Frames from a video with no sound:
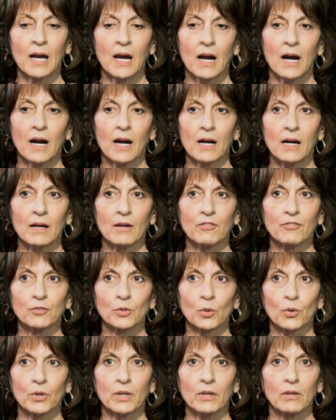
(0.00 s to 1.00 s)
uh,
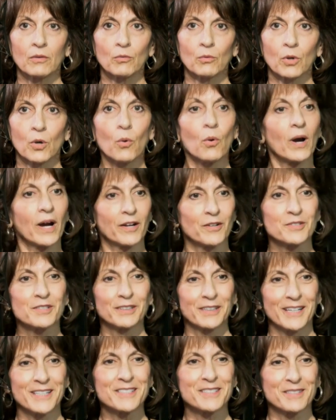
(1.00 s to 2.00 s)
Florida requires a
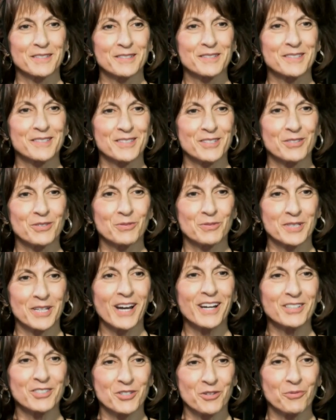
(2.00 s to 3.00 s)
license to
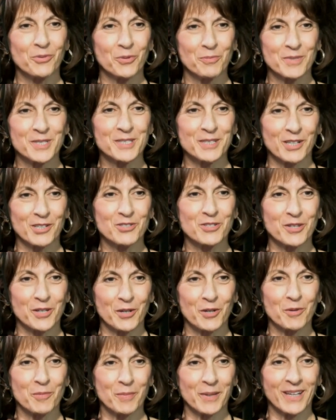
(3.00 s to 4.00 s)
touch through massage
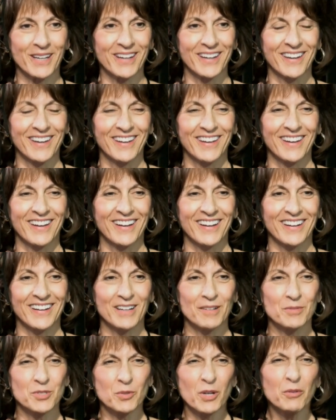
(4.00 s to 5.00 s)
therapy.
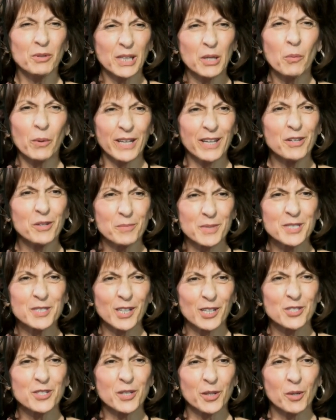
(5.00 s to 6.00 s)
Um, so I really went into
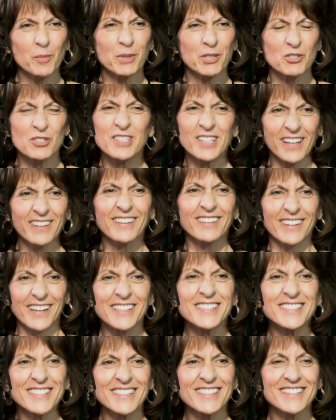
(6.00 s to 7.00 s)
massage therapy just to get the
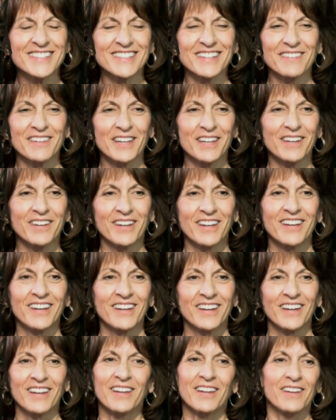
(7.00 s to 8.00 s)
license, and then
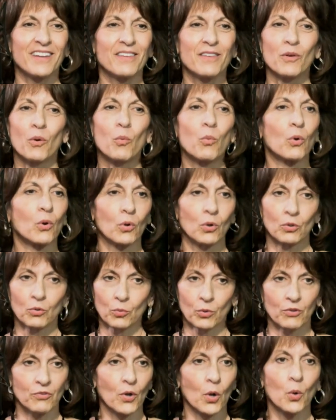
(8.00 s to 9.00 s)
the world
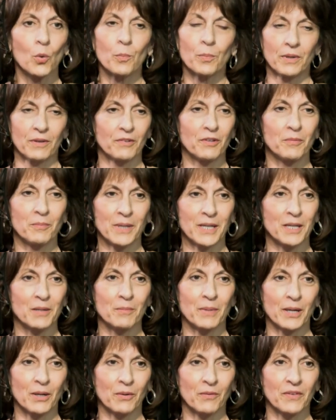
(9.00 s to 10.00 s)
was open to me
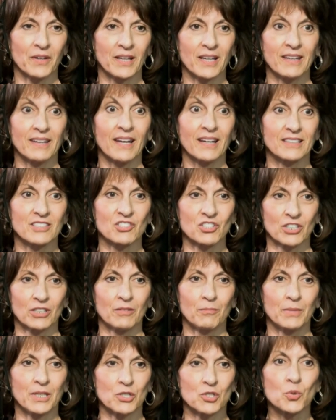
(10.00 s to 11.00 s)
about the connection
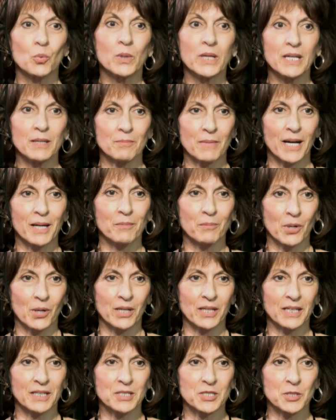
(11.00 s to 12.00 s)
between mind,
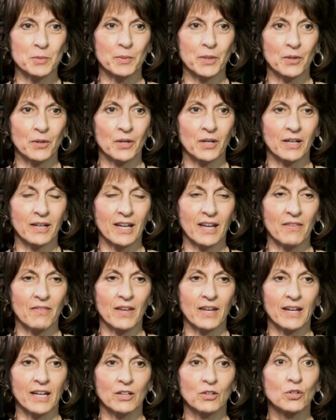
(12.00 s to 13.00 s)
body, and spirit. And
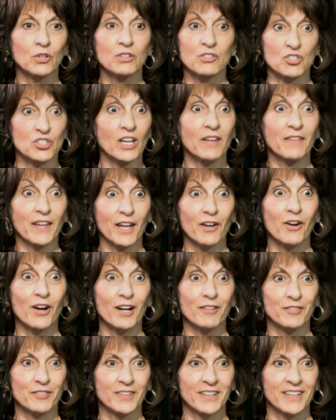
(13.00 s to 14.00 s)
then I couldn't shut that off.